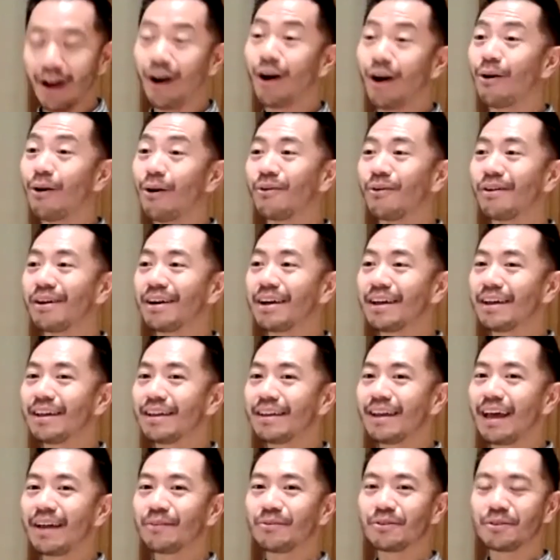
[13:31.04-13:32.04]
Oh,
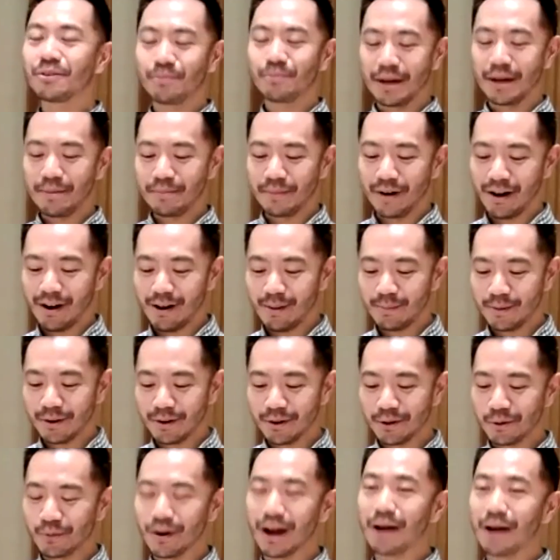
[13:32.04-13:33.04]
and with my mom
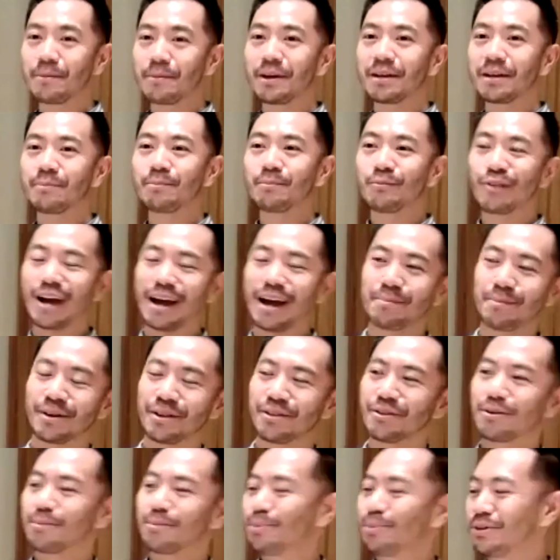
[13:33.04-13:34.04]
or
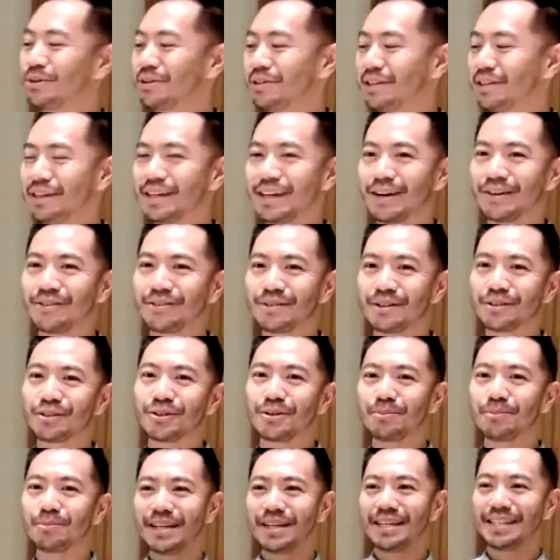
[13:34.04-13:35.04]
grandmother pulling out
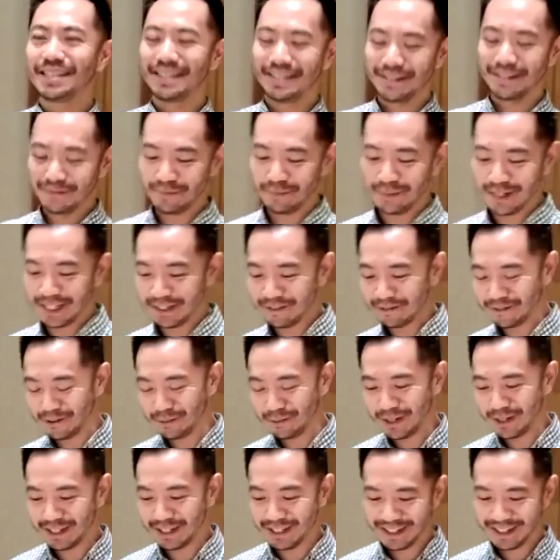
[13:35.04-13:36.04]
good pieces of meat
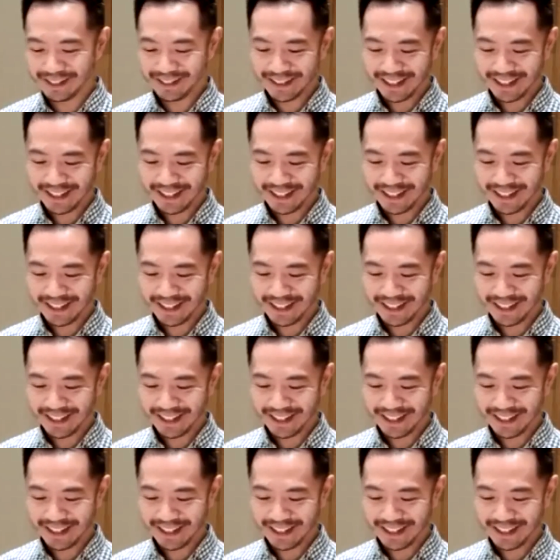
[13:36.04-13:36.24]
for me.